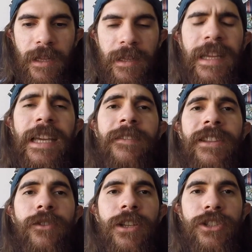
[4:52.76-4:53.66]
like even
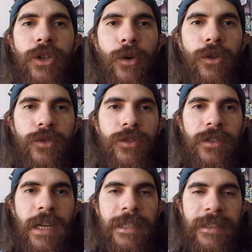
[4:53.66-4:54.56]
though they show you
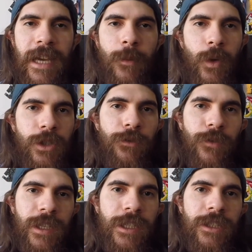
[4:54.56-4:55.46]
a time when you
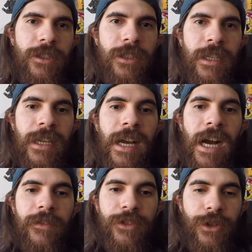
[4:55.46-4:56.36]
finish,
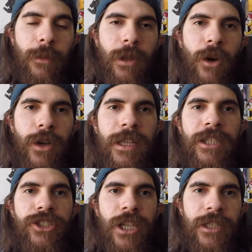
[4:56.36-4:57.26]
after you upload it,
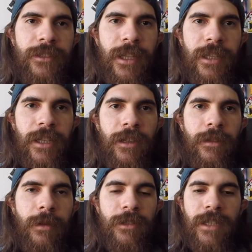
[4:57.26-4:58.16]
it changes a little
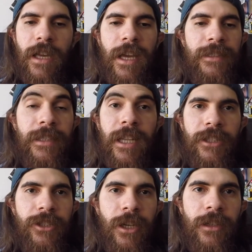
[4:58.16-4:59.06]
because I guess it
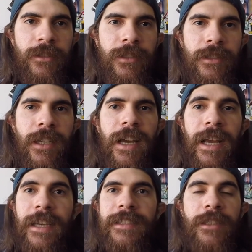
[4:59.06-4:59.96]
adjusts. I
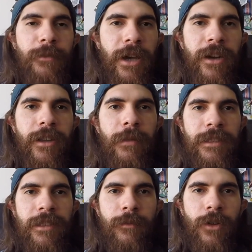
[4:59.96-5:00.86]
guess that's better, it
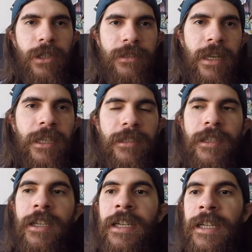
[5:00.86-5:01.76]
makes it more exact.
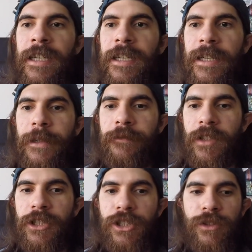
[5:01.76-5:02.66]

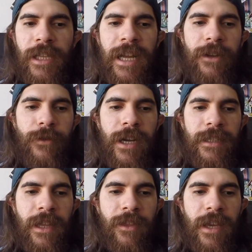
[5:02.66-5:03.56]
It showed that I ran,
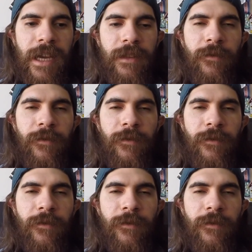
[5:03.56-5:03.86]
I think, at